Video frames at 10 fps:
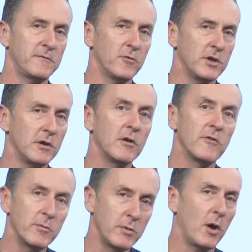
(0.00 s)
for you
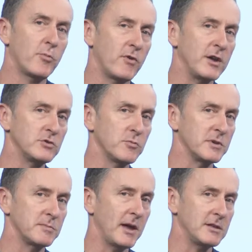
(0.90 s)
from an operational
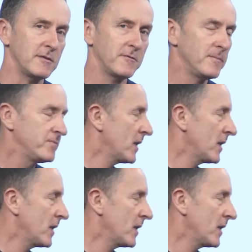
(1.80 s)
perspective.